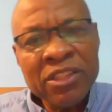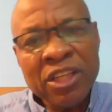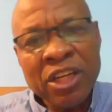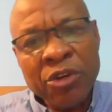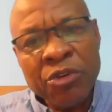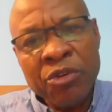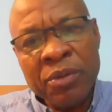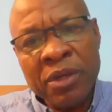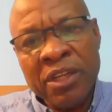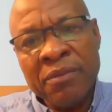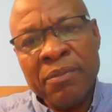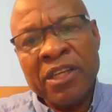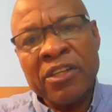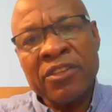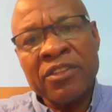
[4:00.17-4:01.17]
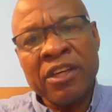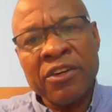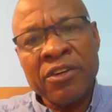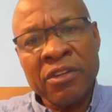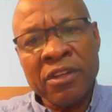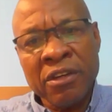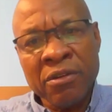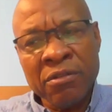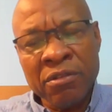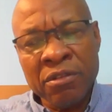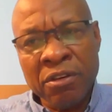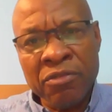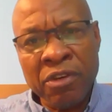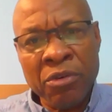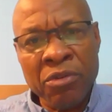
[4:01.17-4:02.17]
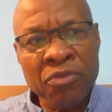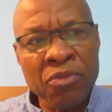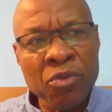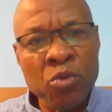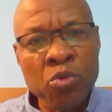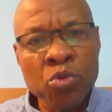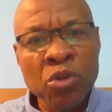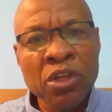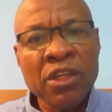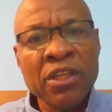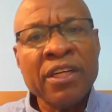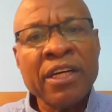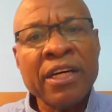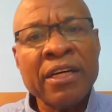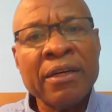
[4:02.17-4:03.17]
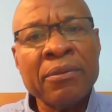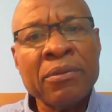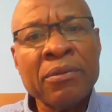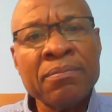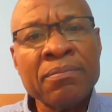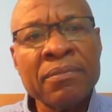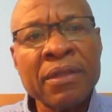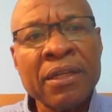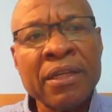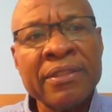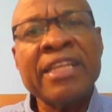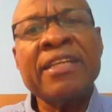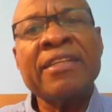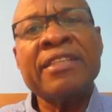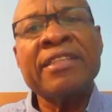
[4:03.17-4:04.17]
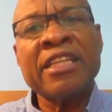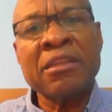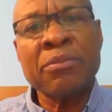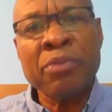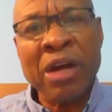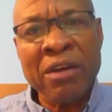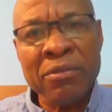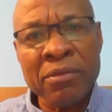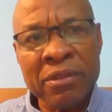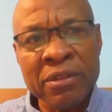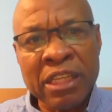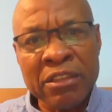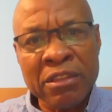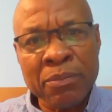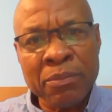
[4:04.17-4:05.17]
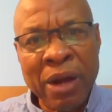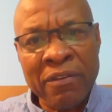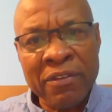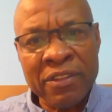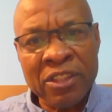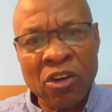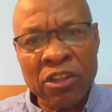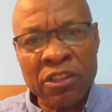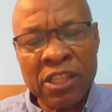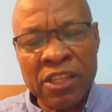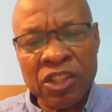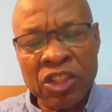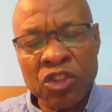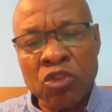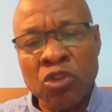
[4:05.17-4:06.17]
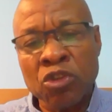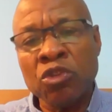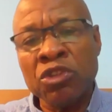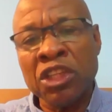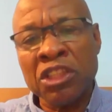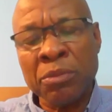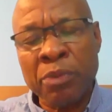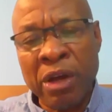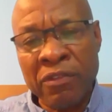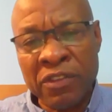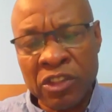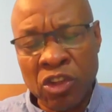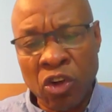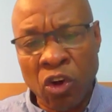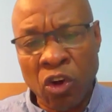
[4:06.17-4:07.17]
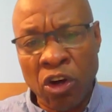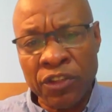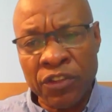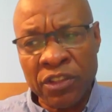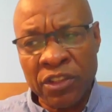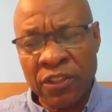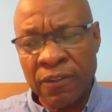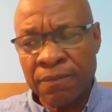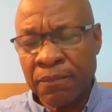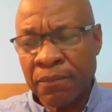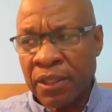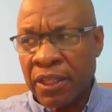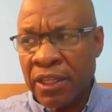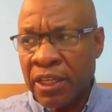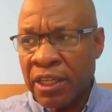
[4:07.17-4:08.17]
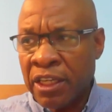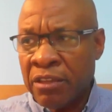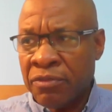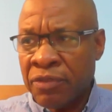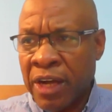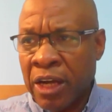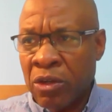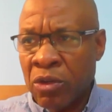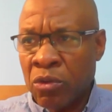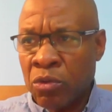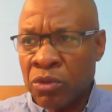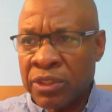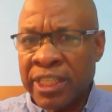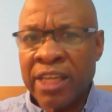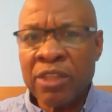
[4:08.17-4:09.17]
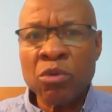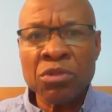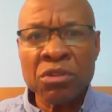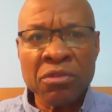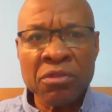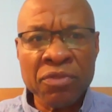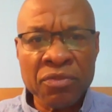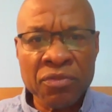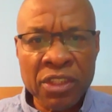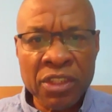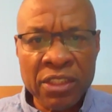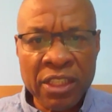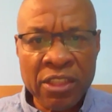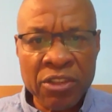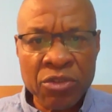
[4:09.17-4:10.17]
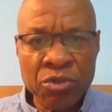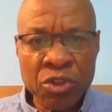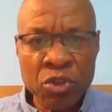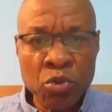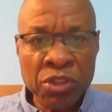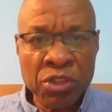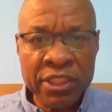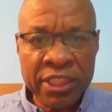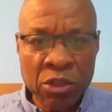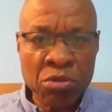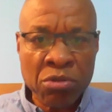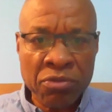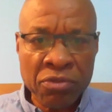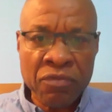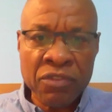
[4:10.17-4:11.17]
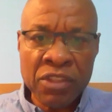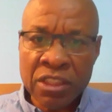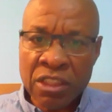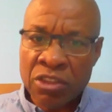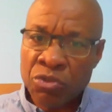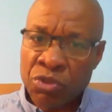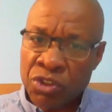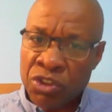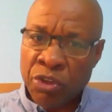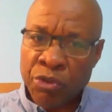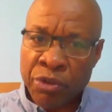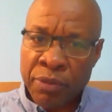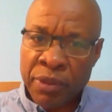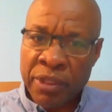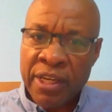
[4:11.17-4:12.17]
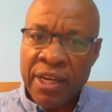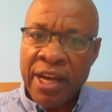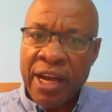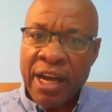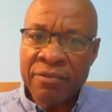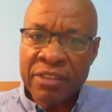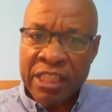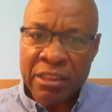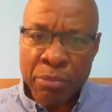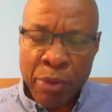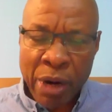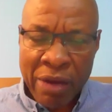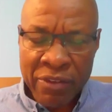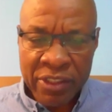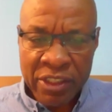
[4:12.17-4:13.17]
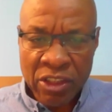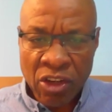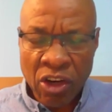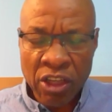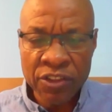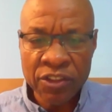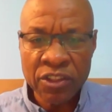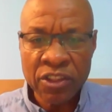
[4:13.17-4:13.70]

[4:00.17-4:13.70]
in the Caribbean because there there, there are very few uh, uh, data, data, pri data privacy organizations or, or data privacy laws in fact, on 10 out of the 15 countries, only 10 out of 15 countries in the Caribbean have data privacy laws.